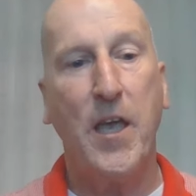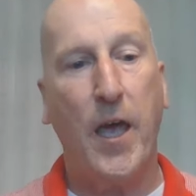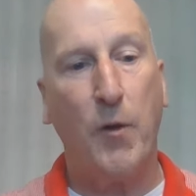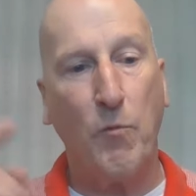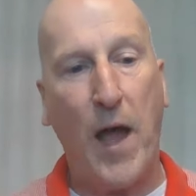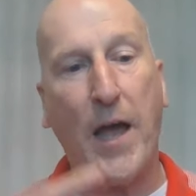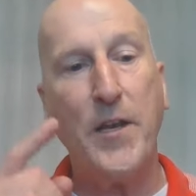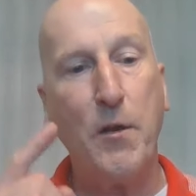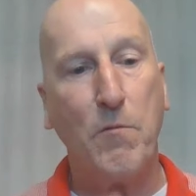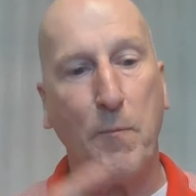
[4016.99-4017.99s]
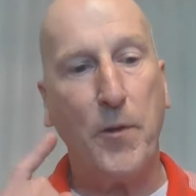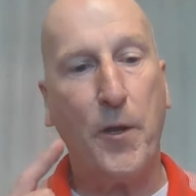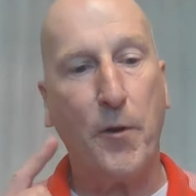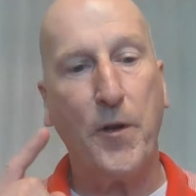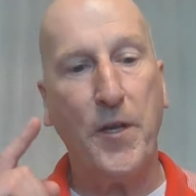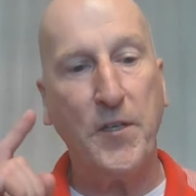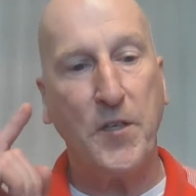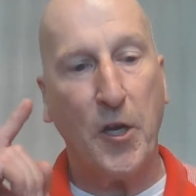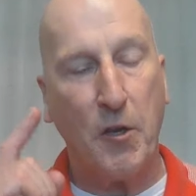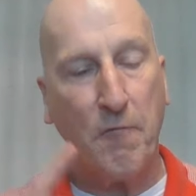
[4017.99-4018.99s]
And Rodney Ripplinger
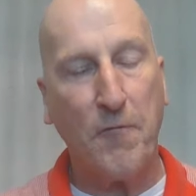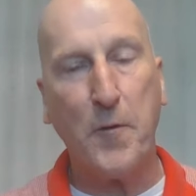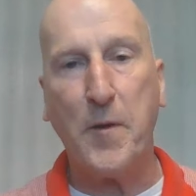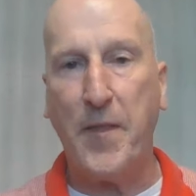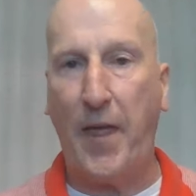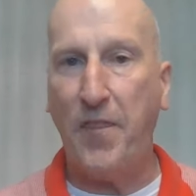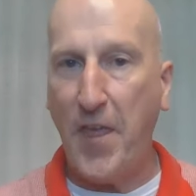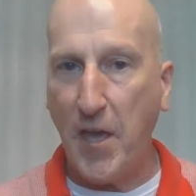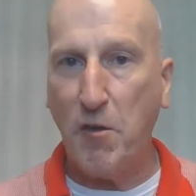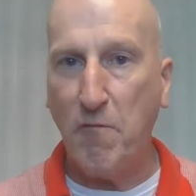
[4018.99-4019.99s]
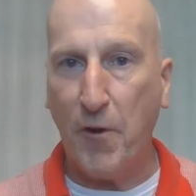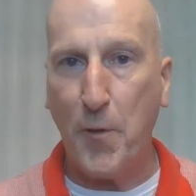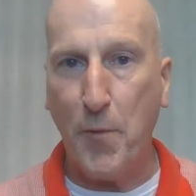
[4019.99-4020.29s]
is confirming that. Thank you very